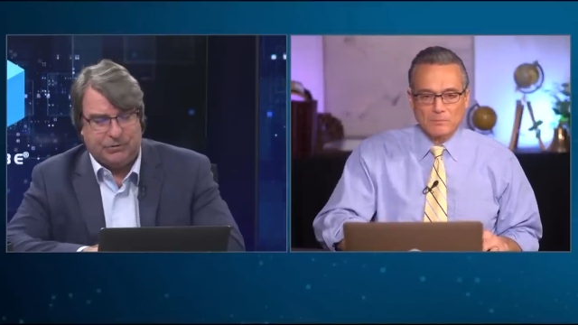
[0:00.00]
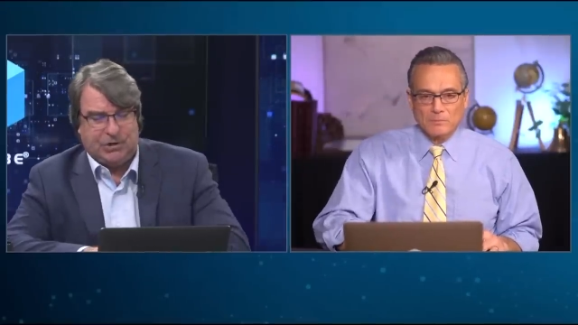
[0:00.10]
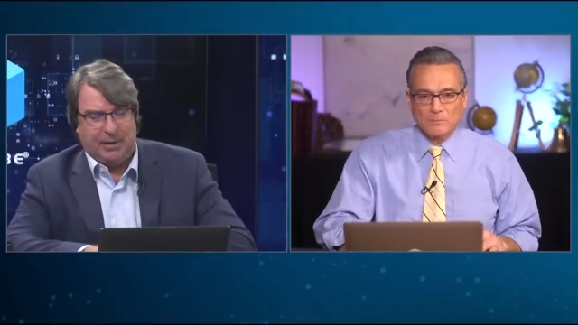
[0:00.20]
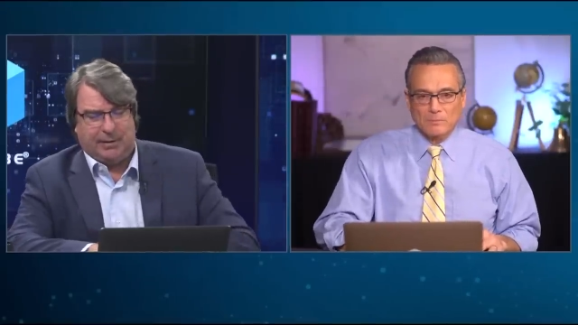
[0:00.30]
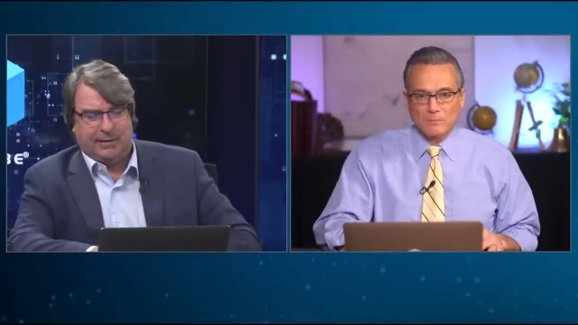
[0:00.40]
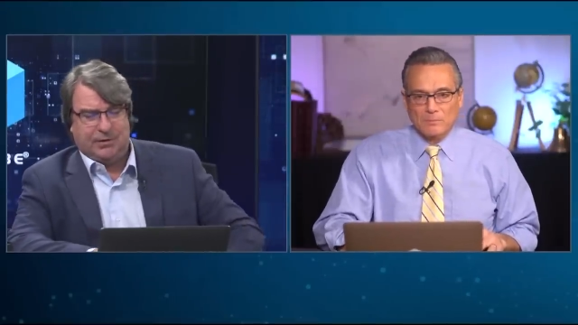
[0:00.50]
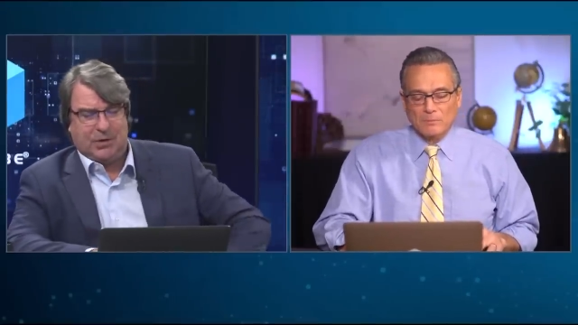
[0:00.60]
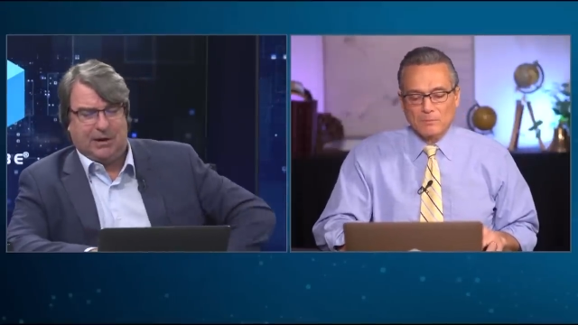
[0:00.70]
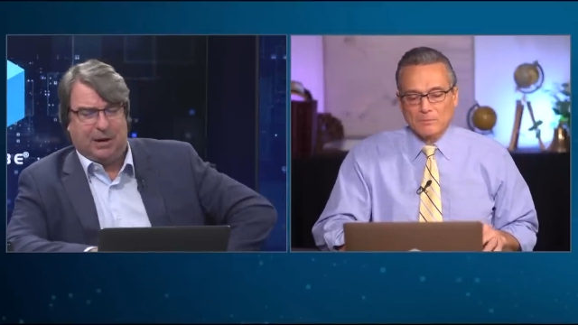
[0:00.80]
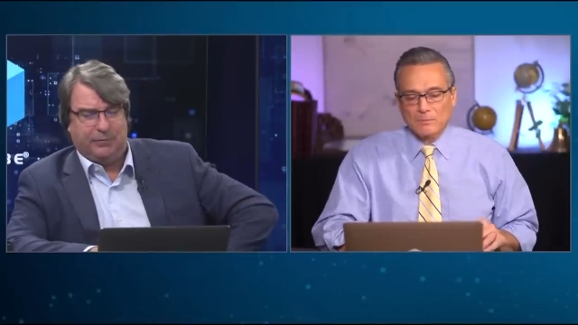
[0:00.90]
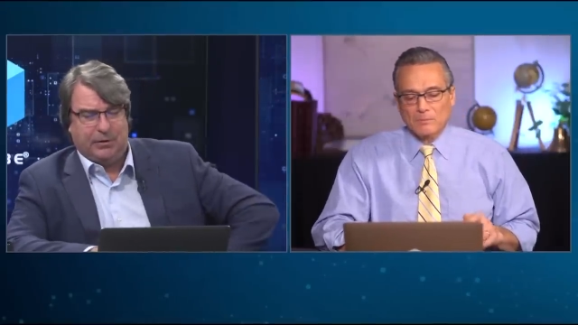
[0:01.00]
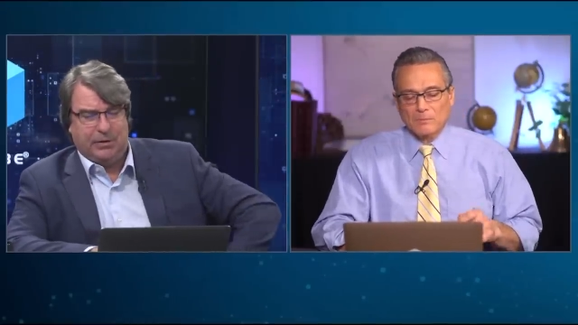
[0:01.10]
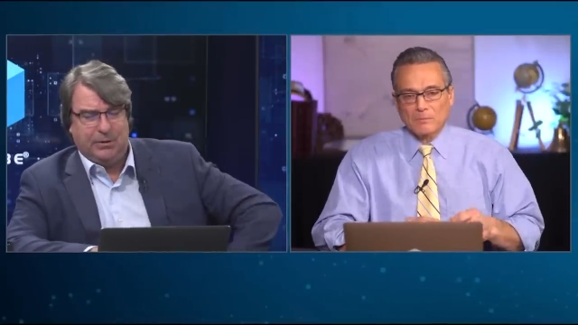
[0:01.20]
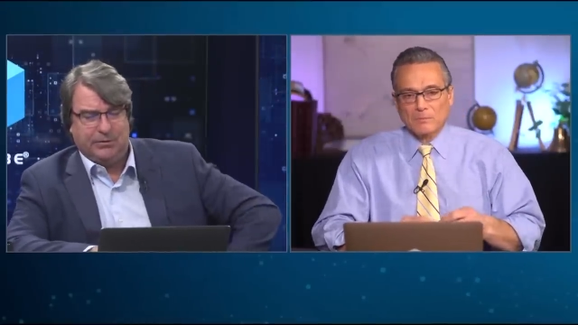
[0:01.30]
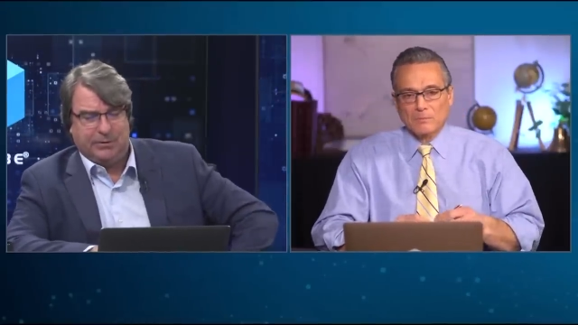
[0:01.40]
Speaker 1: check checking off the
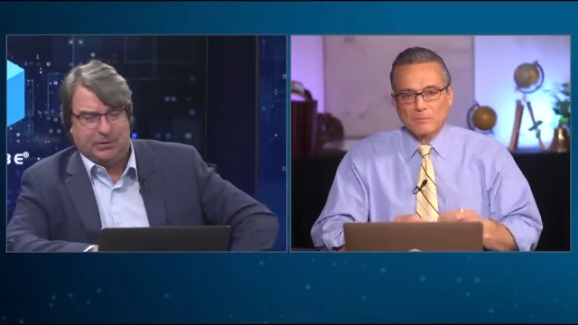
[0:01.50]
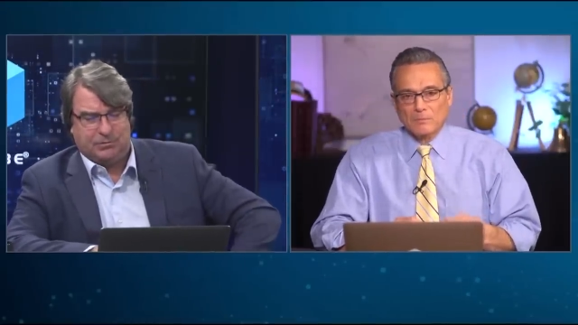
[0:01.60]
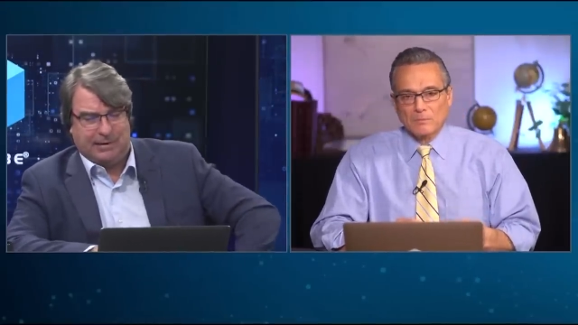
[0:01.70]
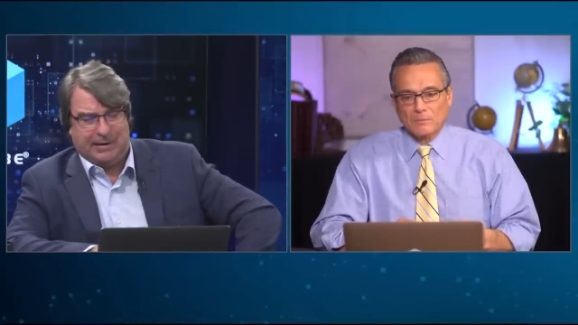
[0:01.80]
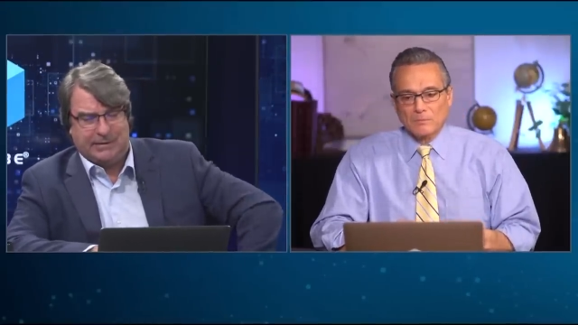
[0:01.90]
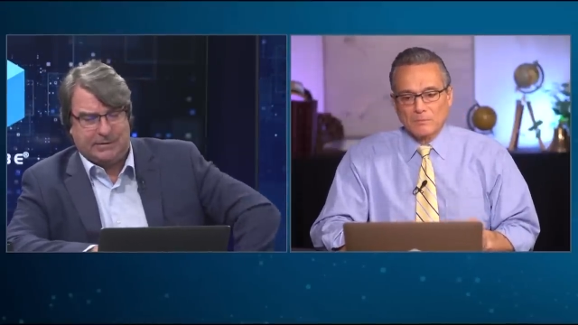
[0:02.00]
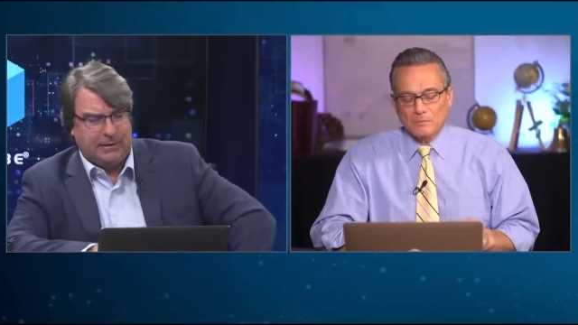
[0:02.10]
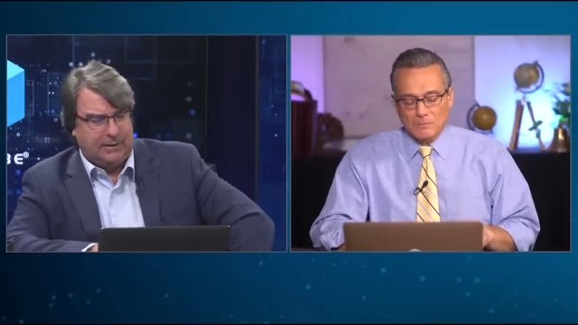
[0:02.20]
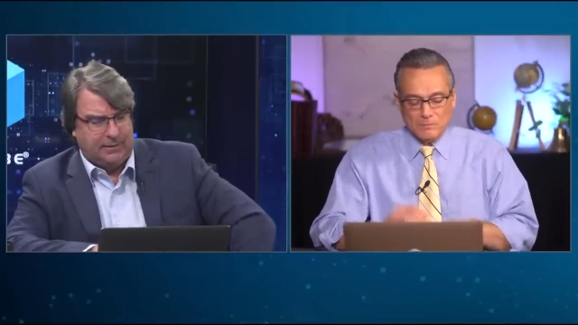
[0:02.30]
news and the trends.